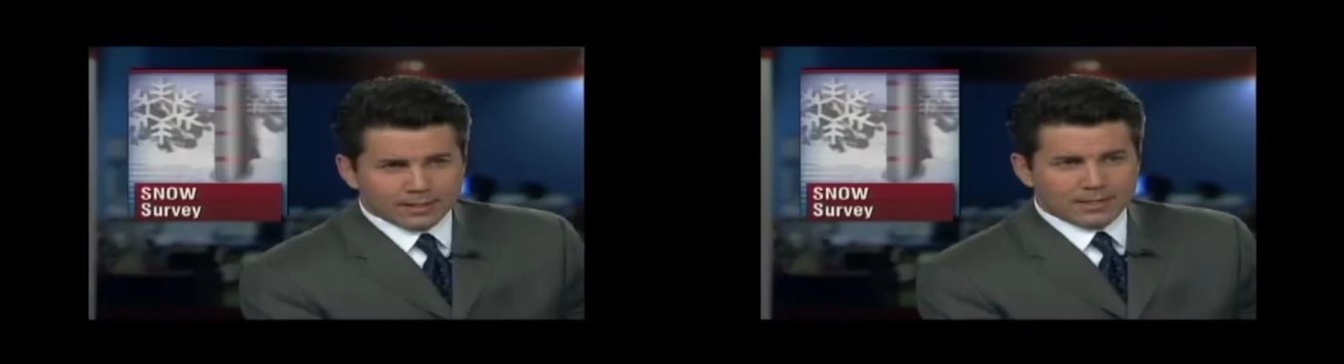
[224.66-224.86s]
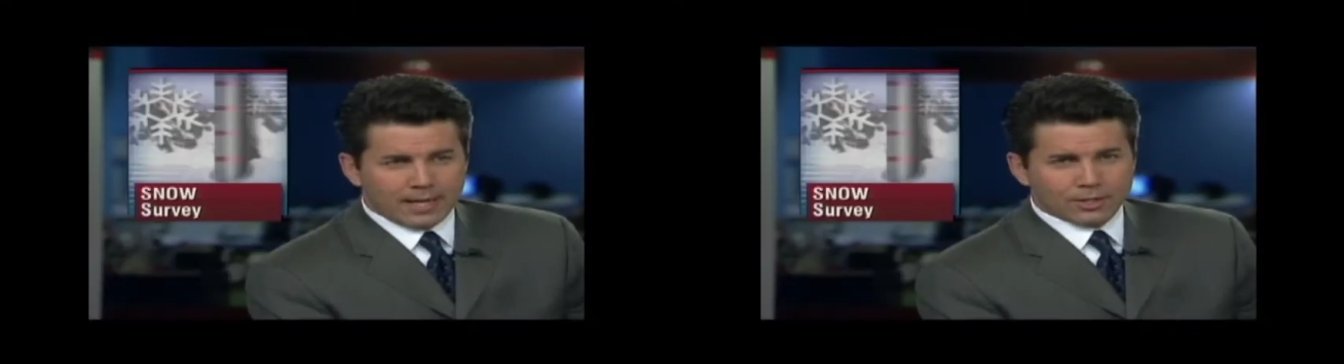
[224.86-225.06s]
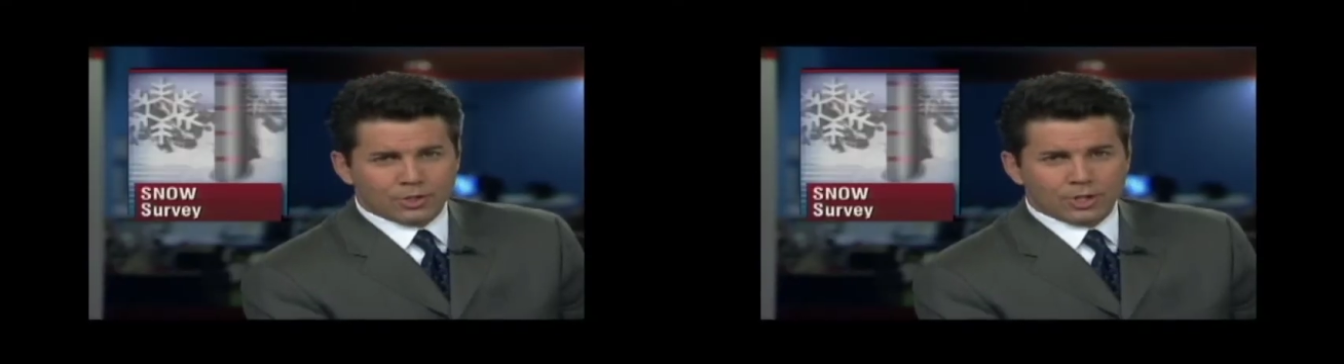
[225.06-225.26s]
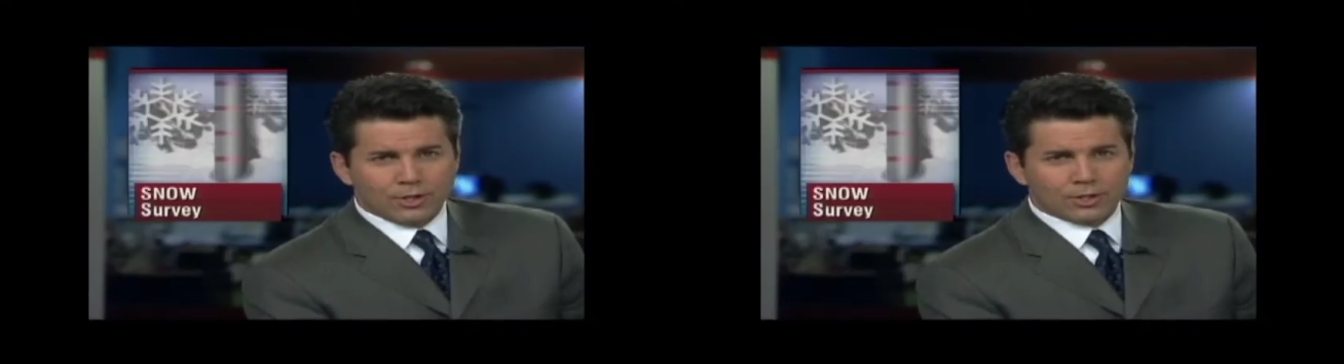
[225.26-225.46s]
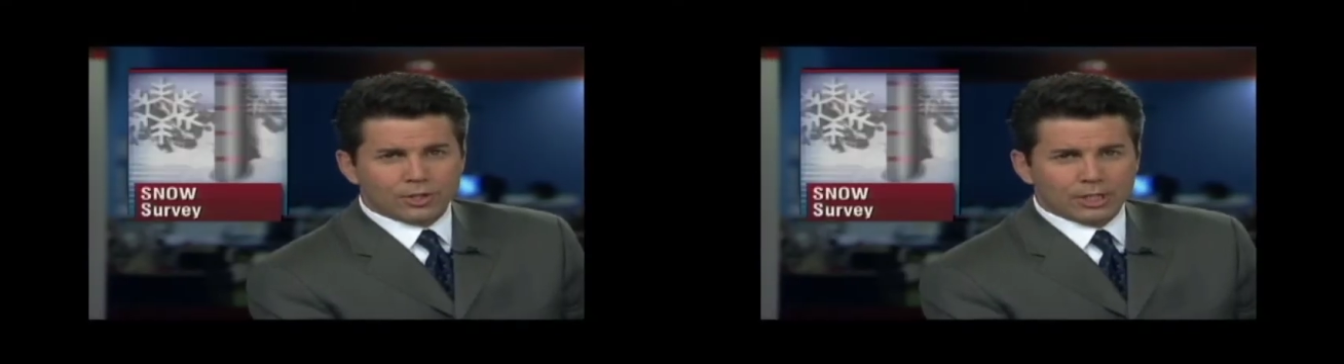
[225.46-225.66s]
tests
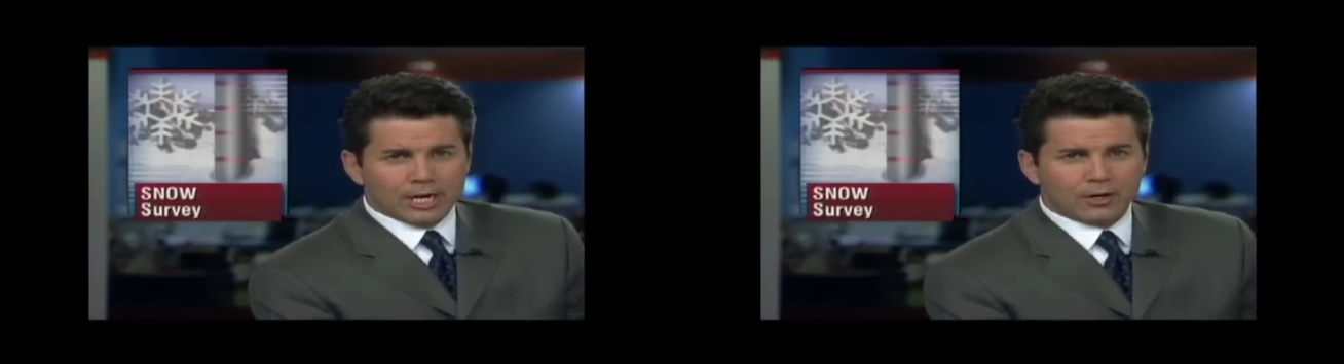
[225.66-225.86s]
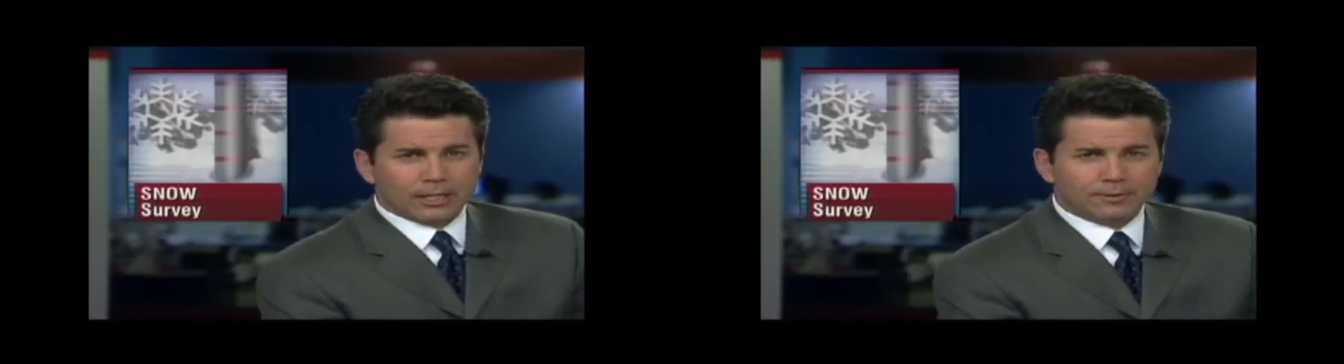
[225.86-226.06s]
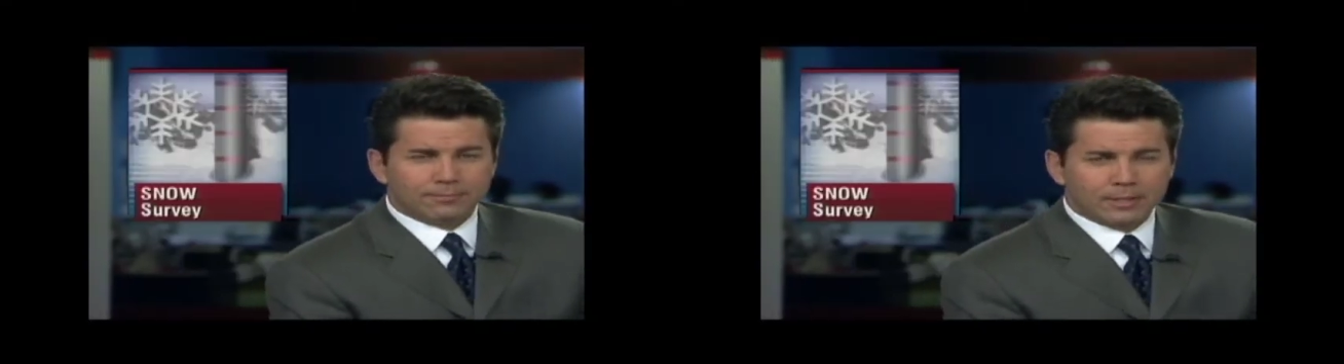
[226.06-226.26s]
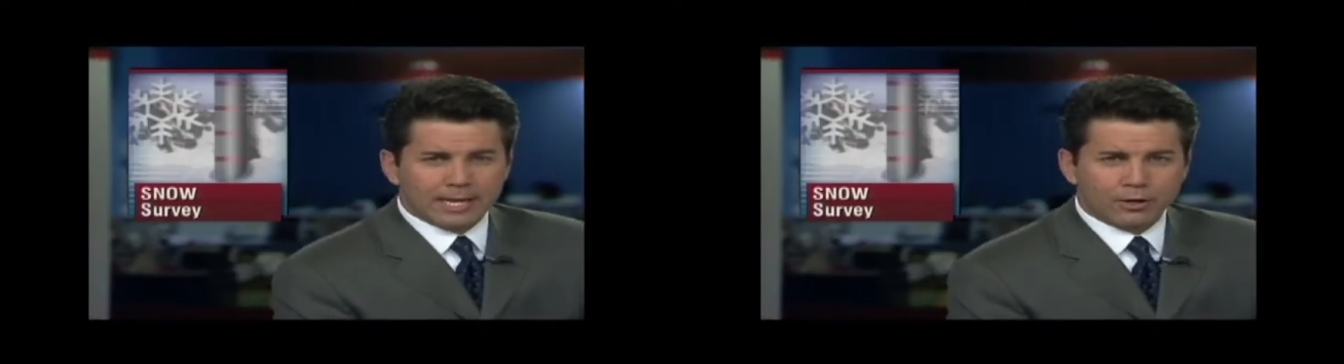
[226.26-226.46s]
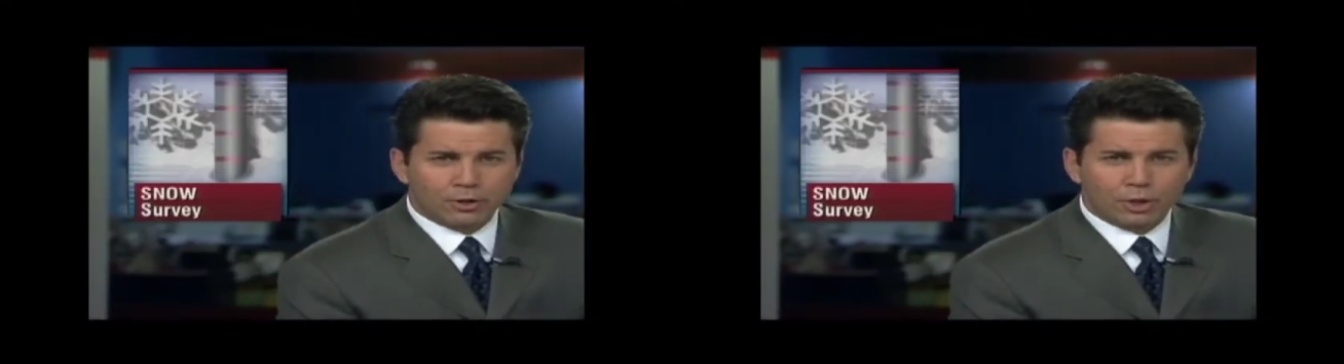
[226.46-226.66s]
in the Sierra
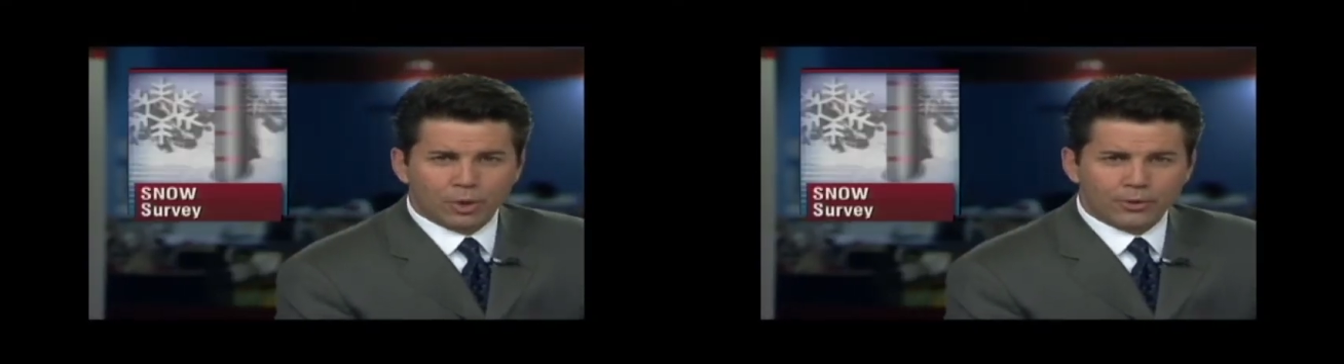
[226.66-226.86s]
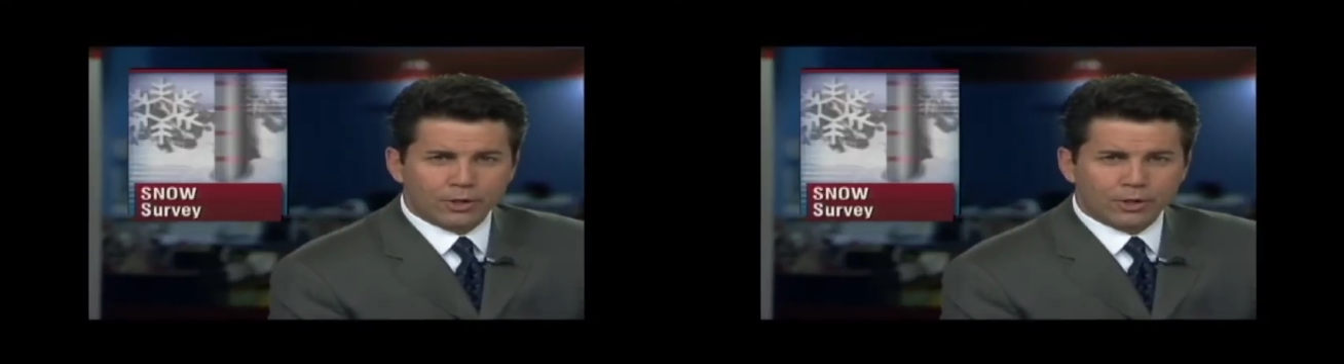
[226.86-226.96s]
now show